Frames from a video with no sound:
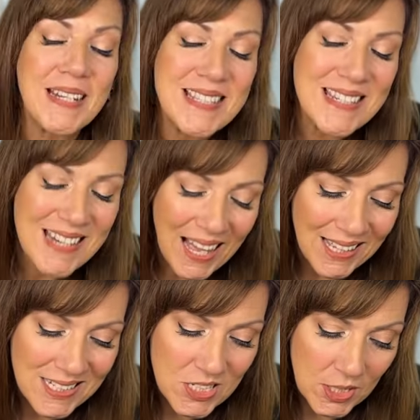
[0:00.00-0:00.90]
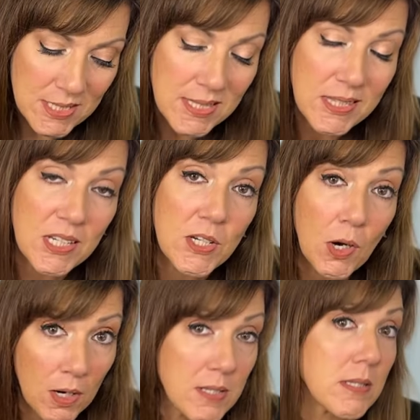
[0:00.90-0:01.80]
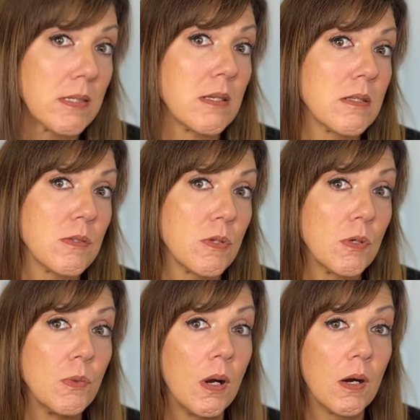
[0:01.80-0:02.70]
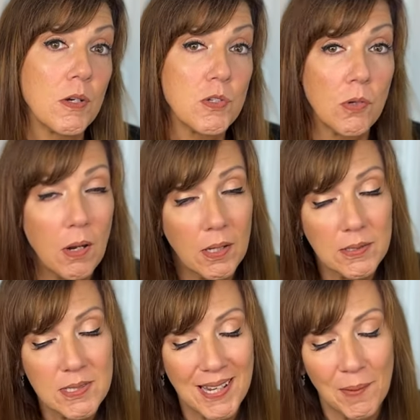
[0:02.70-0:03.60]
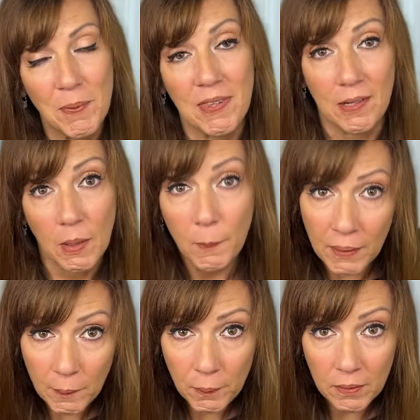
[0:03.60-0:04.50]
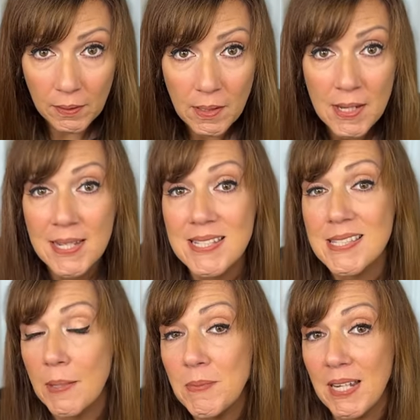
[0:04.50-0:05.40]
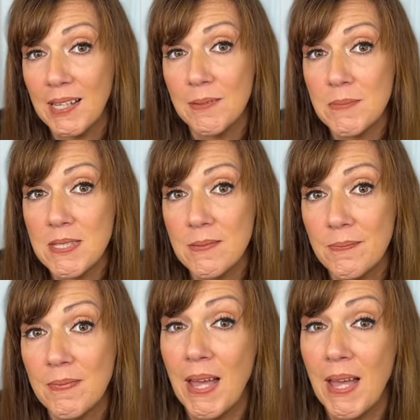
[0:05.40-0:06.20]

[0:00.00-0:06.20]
But it's not just the narcissists who are drawn to empathetic people. Sometimes